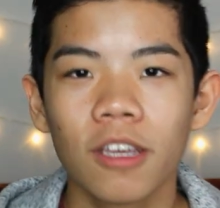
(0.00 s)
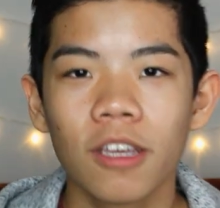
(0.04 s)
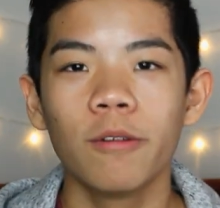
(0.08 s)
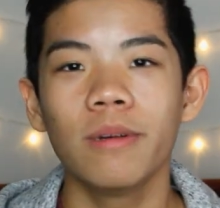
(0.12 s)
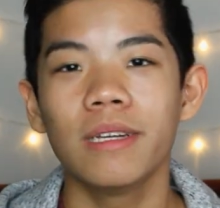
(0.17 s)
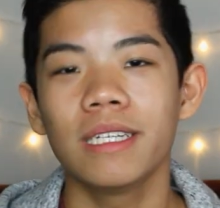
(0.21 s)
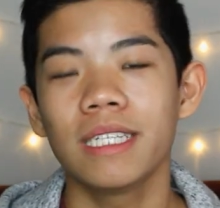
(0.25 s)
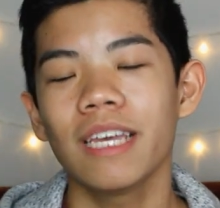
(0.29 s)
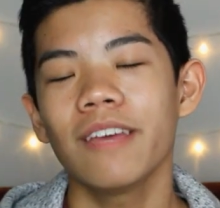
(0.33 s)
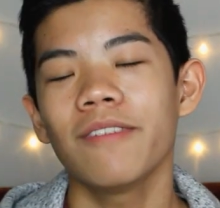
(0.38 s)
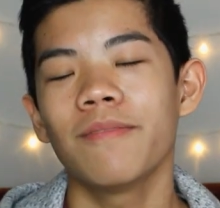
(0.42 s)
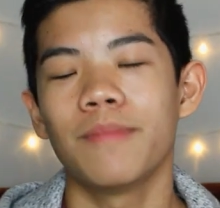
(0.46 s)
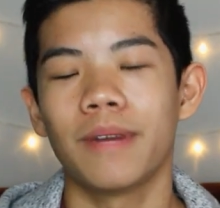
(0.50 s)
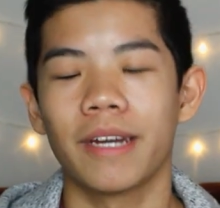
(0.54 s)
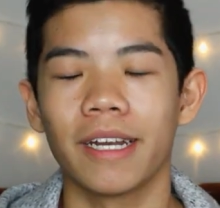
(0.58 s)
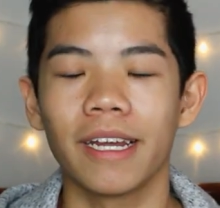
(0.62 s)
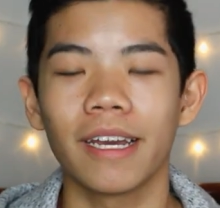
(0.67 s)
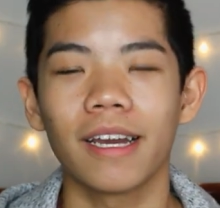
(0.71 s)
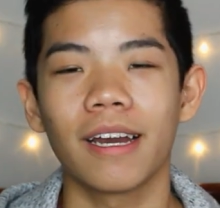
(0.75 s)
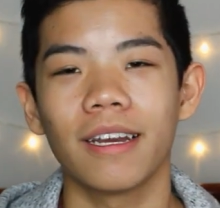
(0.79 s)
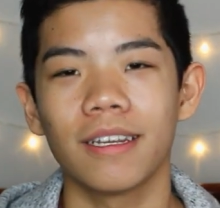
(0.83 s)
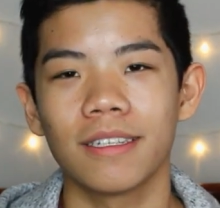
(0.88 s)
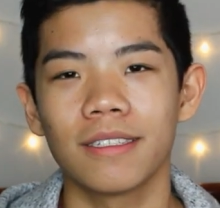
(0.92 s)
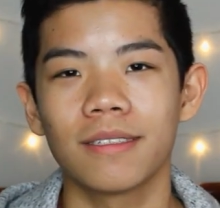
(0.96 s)
We save money,
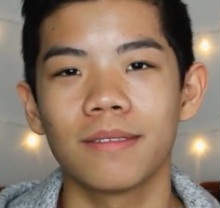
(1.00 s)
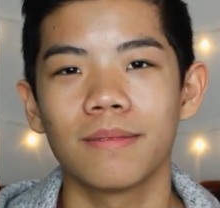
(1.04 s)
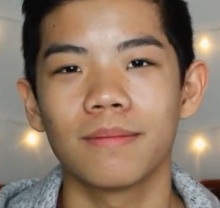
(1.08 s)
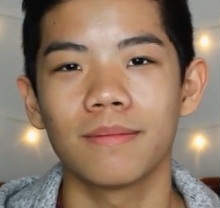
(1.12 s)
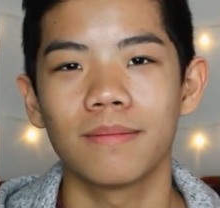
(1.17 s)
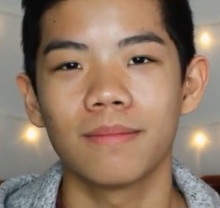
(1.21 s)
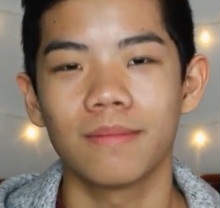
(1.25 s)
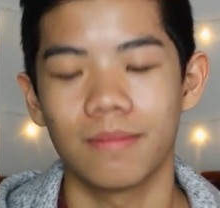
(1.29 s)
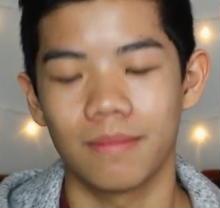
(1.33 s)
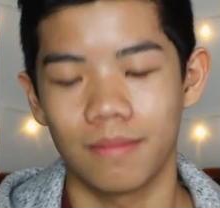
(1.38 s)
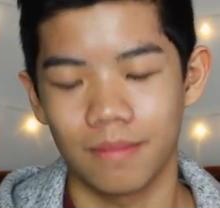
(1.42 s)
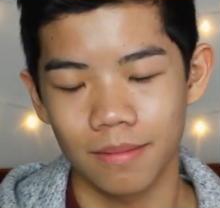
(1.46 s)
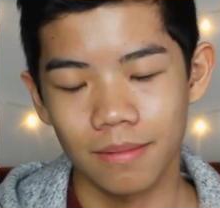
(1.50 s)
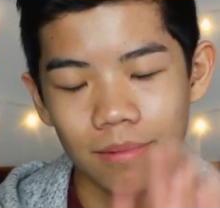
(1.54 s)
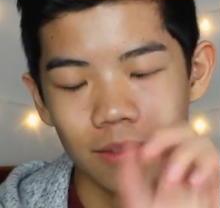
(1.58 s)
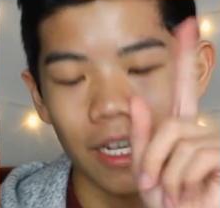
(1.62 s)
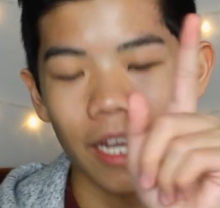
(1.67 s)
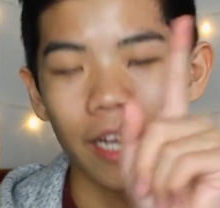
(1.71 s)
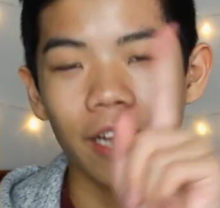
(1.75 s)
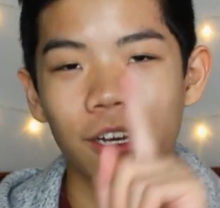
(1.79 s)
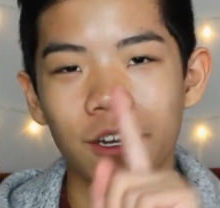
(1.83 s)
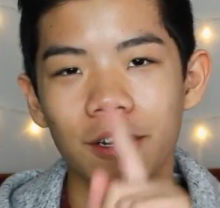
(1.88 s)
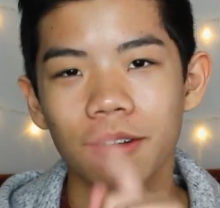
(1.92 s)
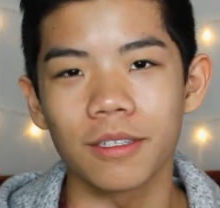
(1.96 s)
guys.
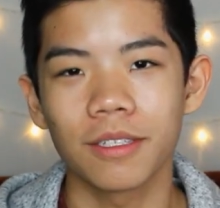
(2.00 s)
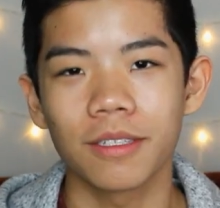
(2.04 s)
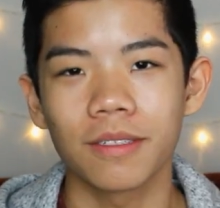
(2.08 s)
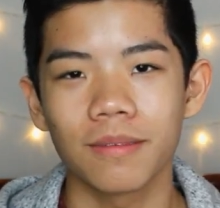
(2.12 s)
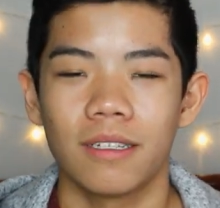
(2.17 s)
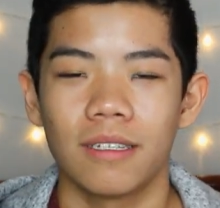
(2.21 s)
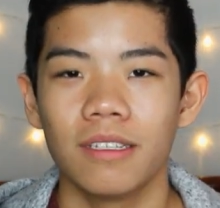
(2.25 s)
Take notes.